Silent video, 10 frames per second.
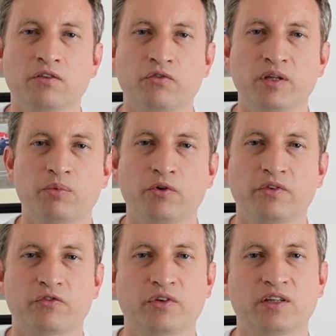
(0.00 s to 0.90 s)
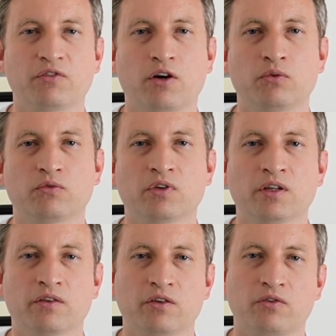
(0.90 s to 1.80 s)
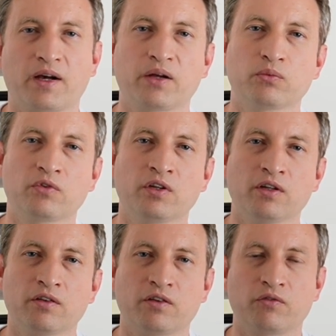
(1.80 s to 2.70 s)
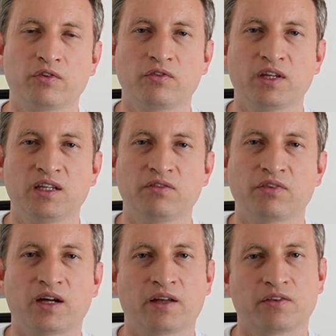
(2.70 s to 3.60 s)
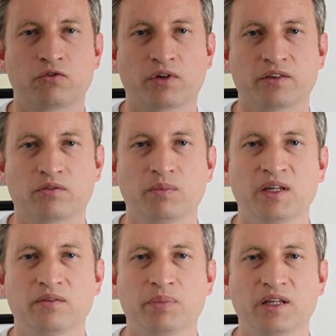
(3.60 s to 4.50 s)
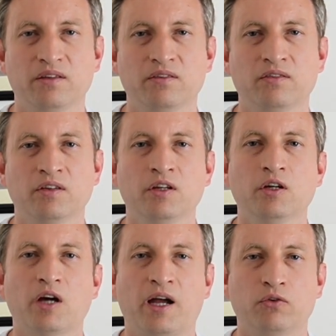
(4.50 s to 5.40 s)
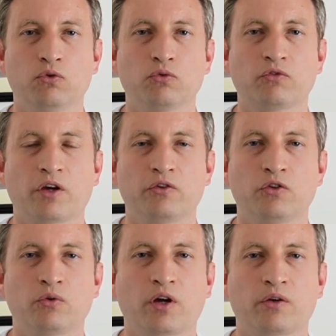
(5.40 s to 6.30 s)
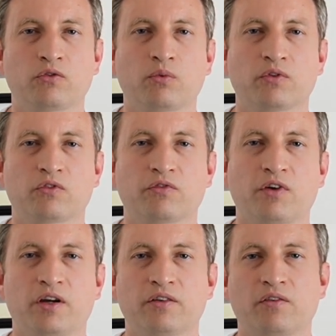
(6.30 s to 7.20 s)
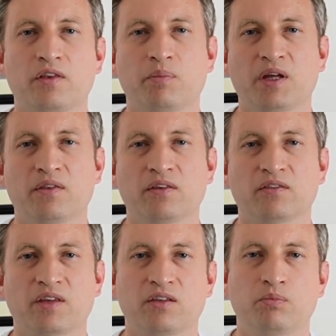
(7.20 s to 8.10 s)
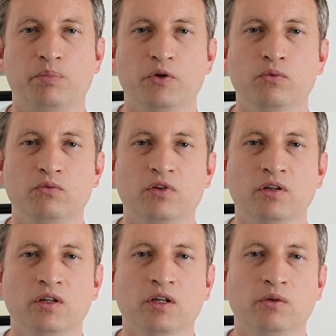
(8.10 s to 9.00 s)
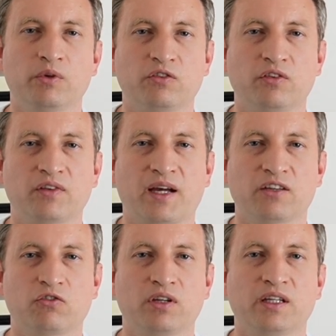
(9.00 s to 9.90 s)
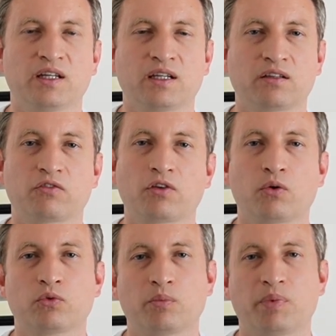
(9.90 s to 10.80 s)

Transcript: 3.3 volt, the ground, the receive and the transmit pins. And also you're going to want to find the pin that says boot, which is actually a little solder